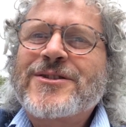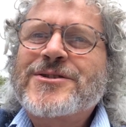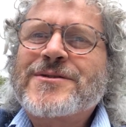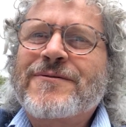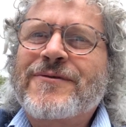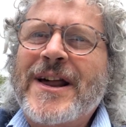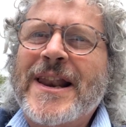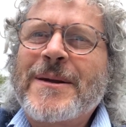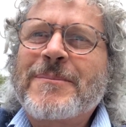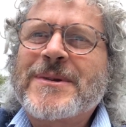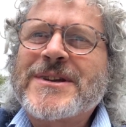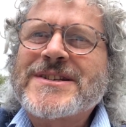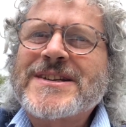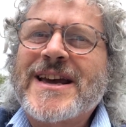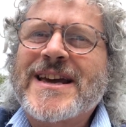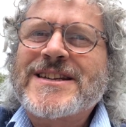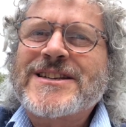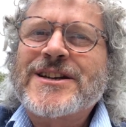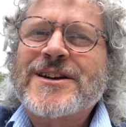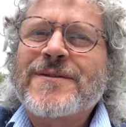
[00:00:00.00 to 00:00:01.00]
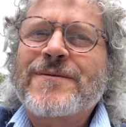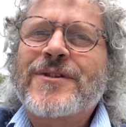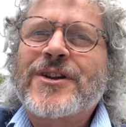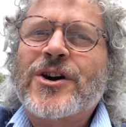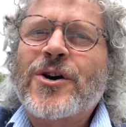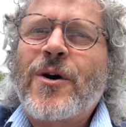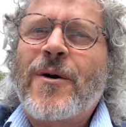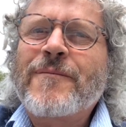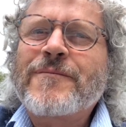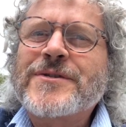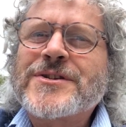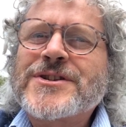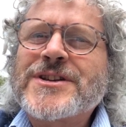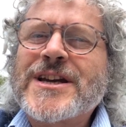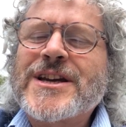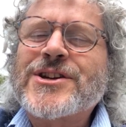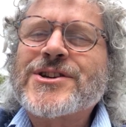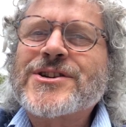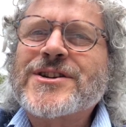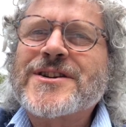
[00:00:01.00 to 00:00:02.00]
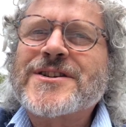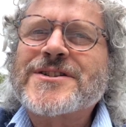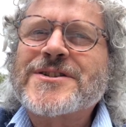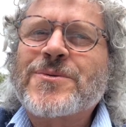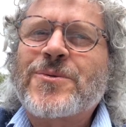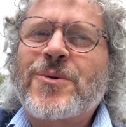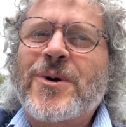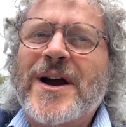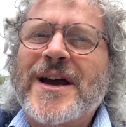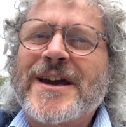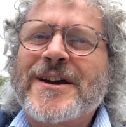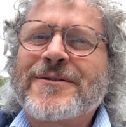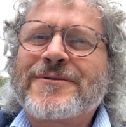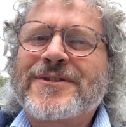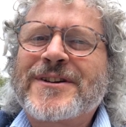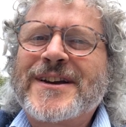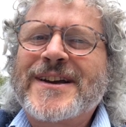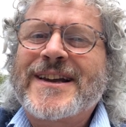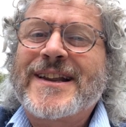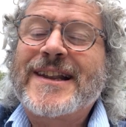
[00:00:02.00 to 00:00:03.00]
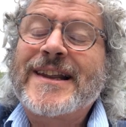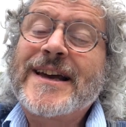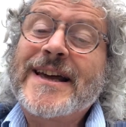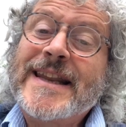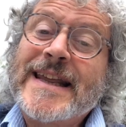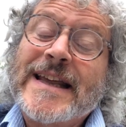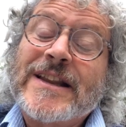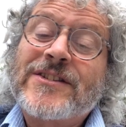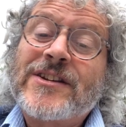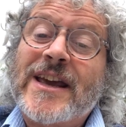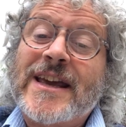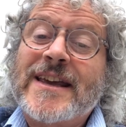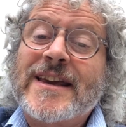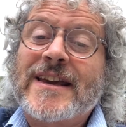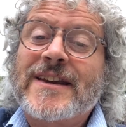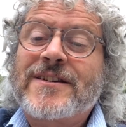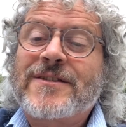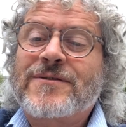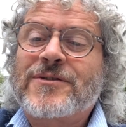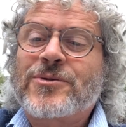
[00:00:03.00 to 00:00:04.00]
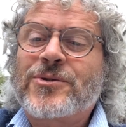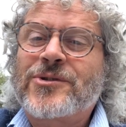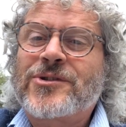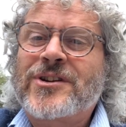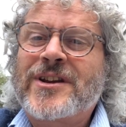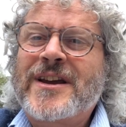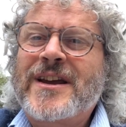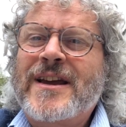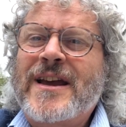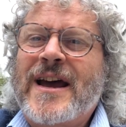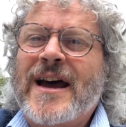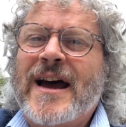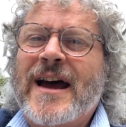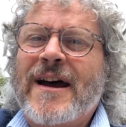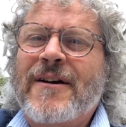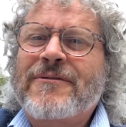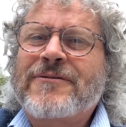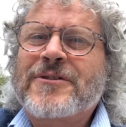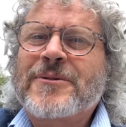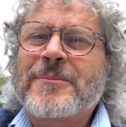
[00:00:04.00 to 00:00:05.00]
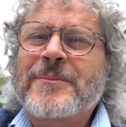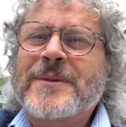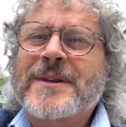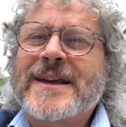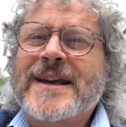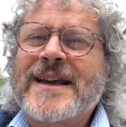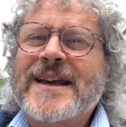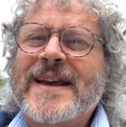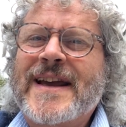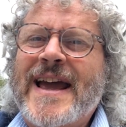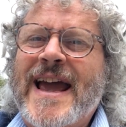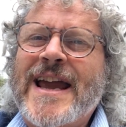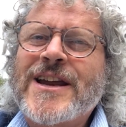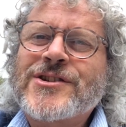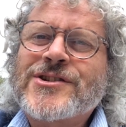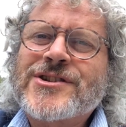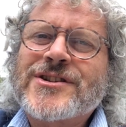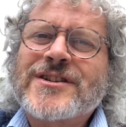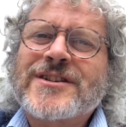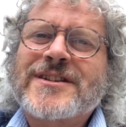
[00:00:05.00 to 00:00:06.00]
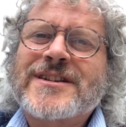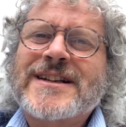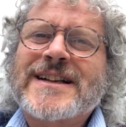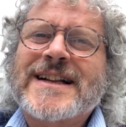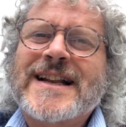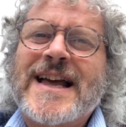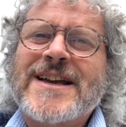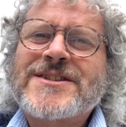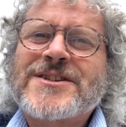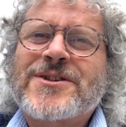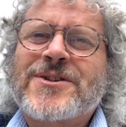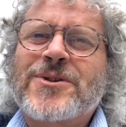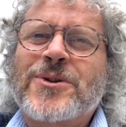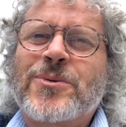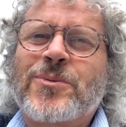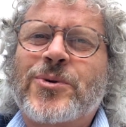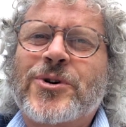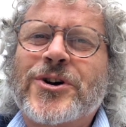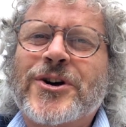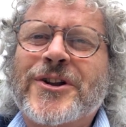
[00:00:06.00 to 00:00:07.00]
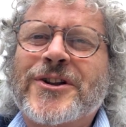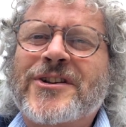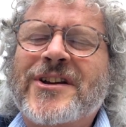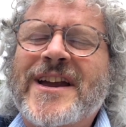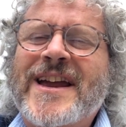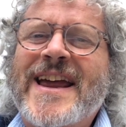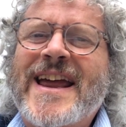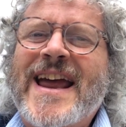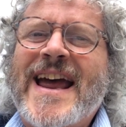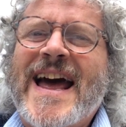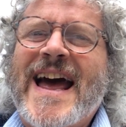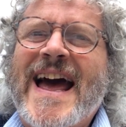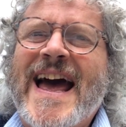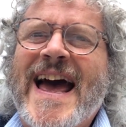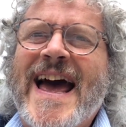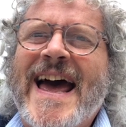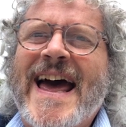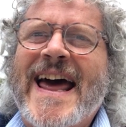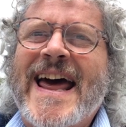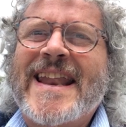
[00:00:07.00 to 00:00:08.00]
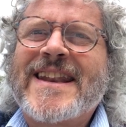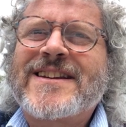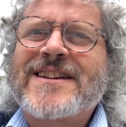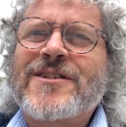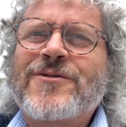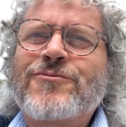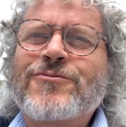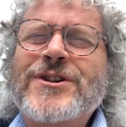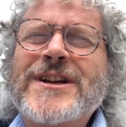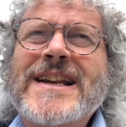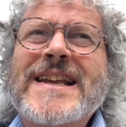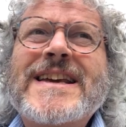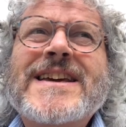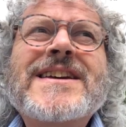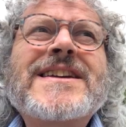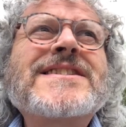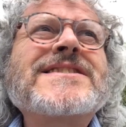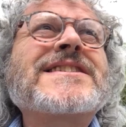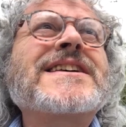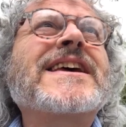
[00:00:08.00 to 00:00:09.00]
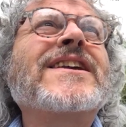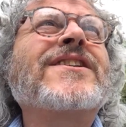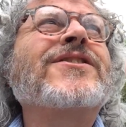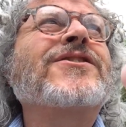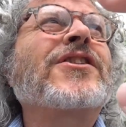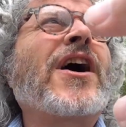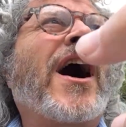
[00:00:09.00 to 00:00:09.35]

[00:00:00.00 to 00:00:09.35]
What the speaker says: developed this idea of the conversation as a way of learning, taking it, of course, from the ancient classical world. And it really is in